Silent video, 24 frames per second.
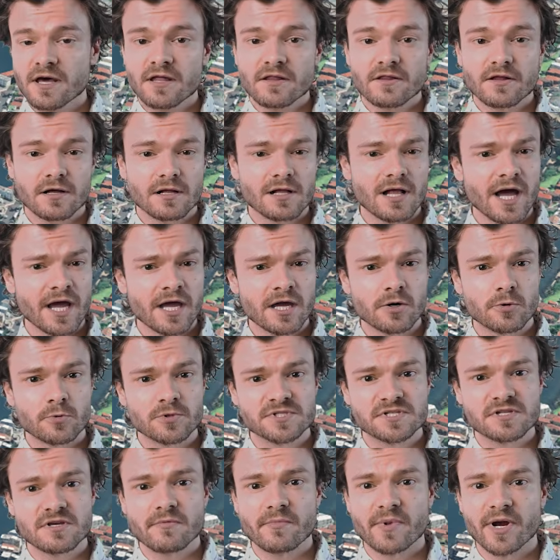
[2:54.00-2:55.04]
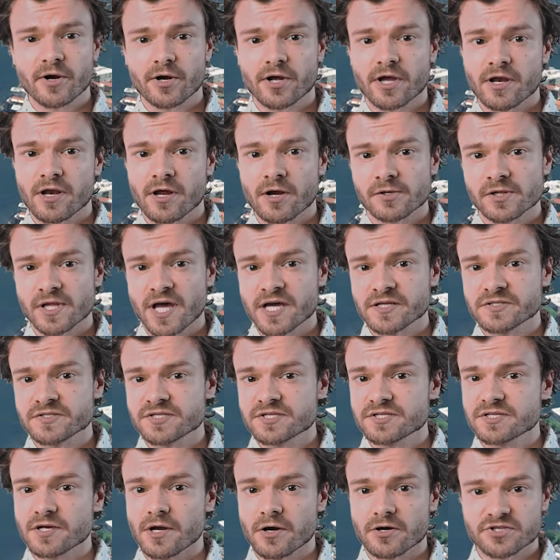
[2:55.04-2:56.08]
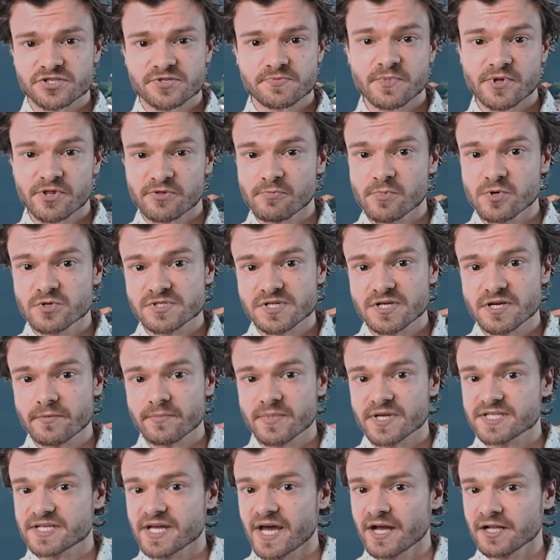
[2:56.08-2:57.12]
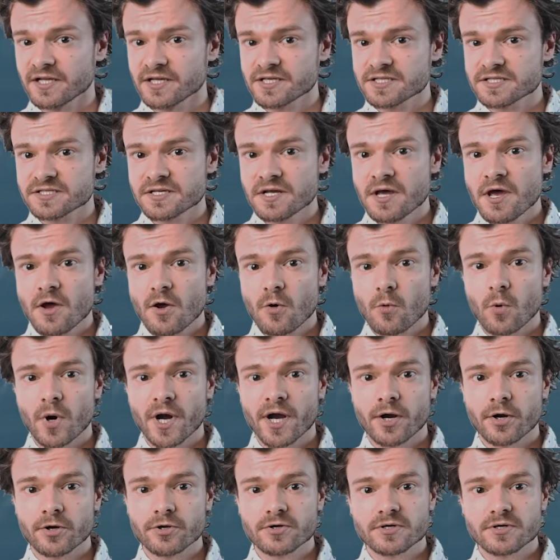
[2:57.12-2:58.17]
The client was the American Airlines C.R. Smith Museum in Dallas, where you